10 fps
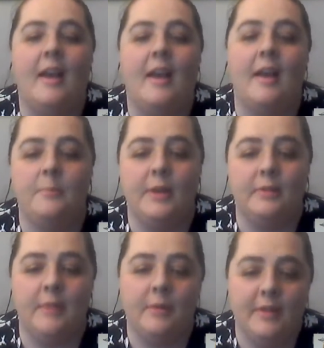and build
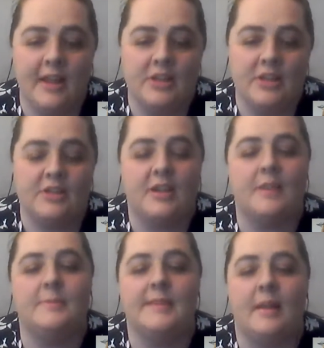my
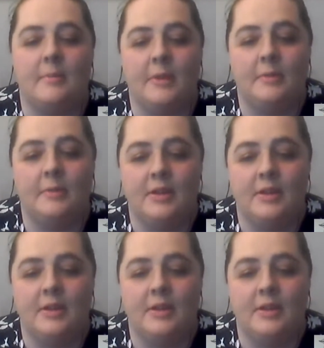relationships and build my